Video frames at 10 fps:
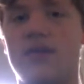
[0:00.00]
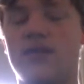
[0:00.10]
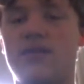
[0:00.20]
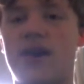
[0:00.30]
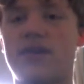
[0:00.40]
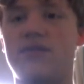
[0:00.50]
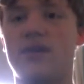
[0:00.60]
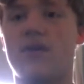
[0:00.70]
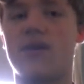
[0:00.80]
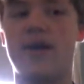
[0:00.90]

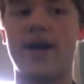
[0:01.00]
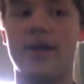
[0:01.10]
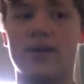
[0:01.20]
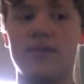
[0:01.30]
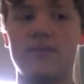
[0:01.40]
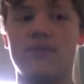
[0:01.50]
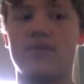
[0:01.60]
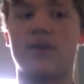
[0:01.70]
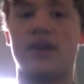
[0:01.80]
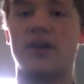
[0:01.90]
intensity or higher
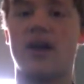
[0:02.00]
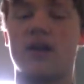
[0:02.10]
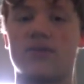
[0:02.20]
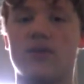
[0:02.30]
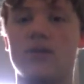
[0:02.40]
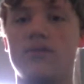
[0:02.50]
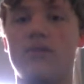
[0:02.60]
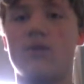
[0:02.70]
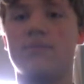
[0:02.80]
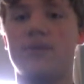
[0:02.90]
with any character,
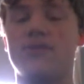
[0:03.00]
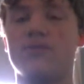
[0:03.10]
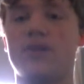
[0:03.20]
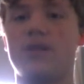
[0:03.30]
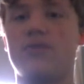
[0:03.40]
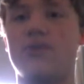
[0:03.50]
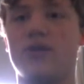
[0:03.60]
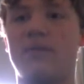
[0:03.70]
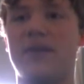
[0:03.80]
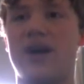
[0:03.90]
or play
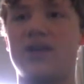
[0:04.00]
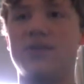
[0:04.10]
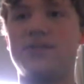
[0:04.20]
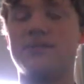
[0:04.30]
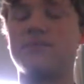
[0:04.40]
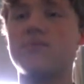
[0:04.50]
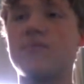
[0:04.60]
30 battles.